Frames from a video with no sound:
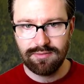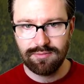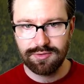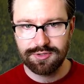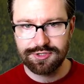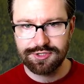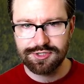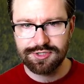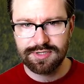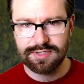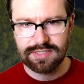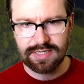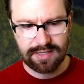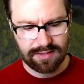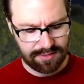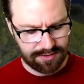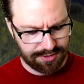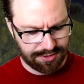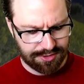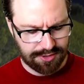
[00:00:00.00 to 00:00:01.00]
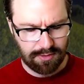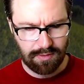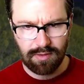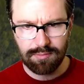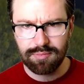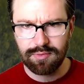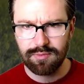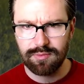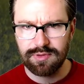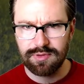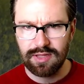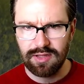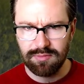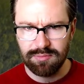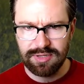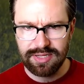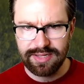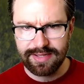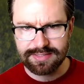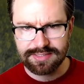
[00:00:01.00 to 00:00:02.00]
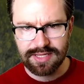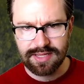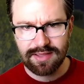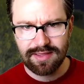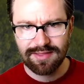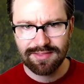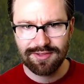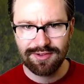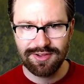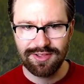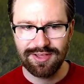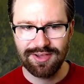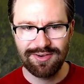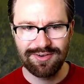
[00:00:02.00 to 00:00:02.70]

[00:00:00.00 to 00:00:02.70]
which decided to show up without me asking. There you go.